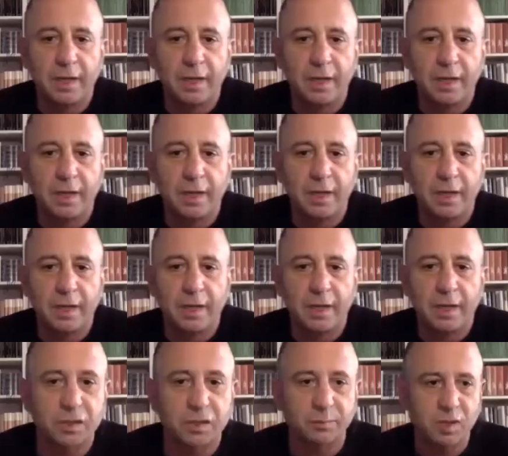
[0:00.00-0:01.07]
just such
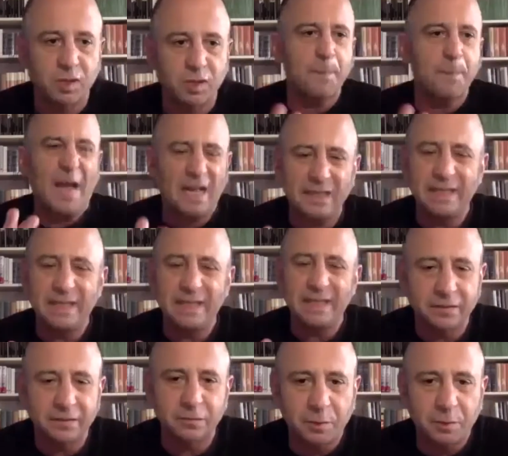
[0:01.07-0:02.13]
a compelling
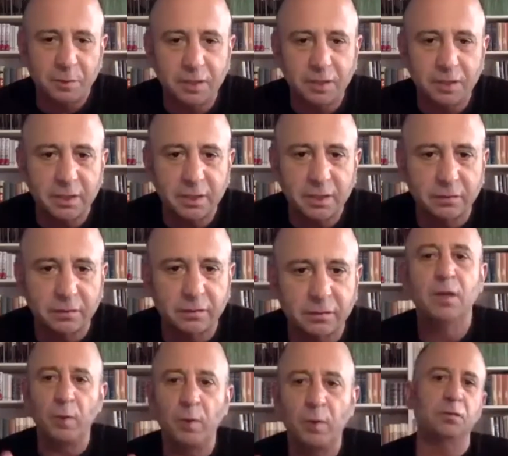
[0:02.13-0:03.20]
experience
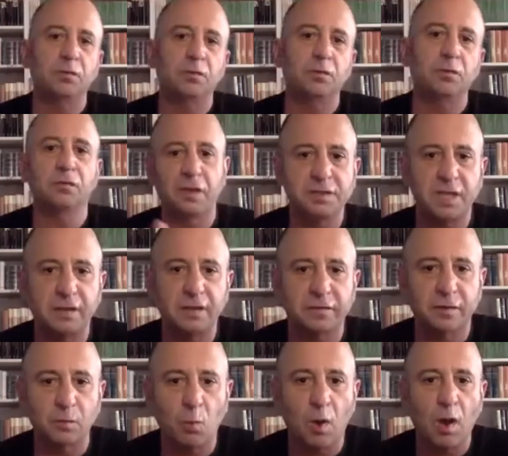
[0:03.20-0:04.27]
when you're sitting
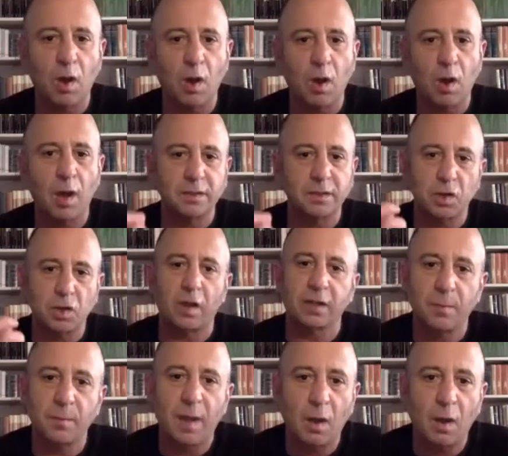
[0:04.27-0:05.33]
tasting wine and
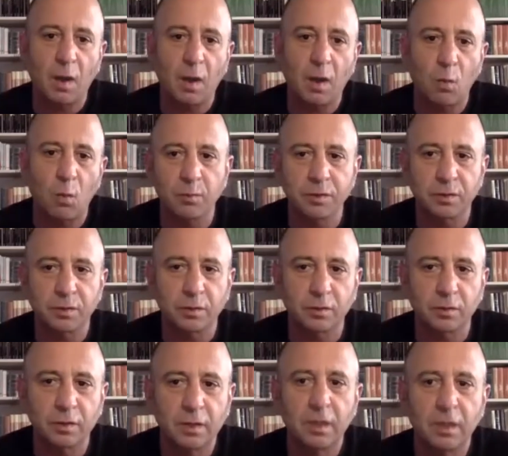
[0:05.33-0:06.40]
talking about wine with
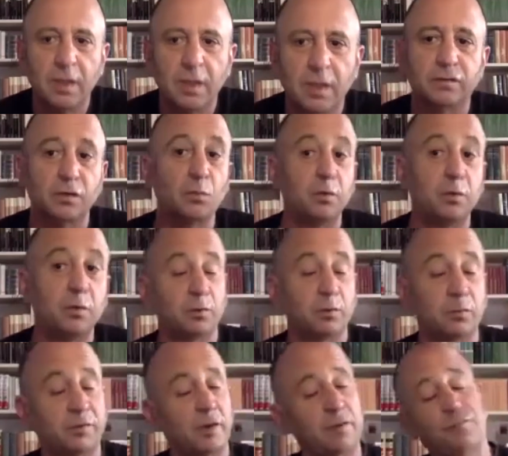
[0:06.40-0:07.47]
her. And so we were
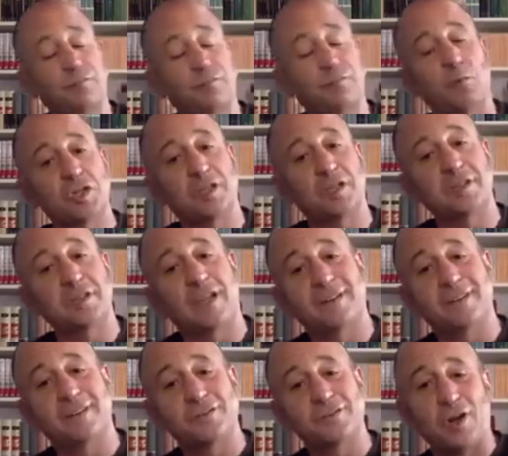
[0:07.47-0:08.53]
very fortunate that
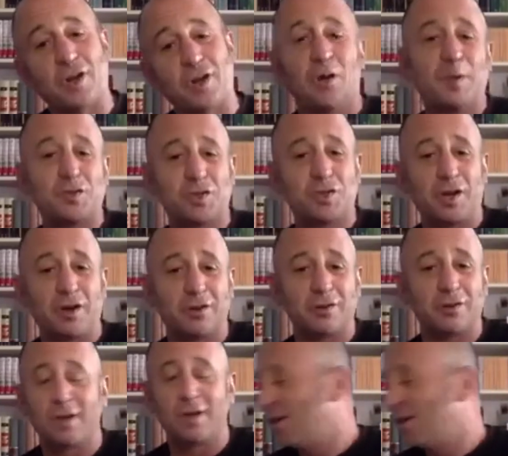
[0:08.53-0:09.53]
Scarpa shared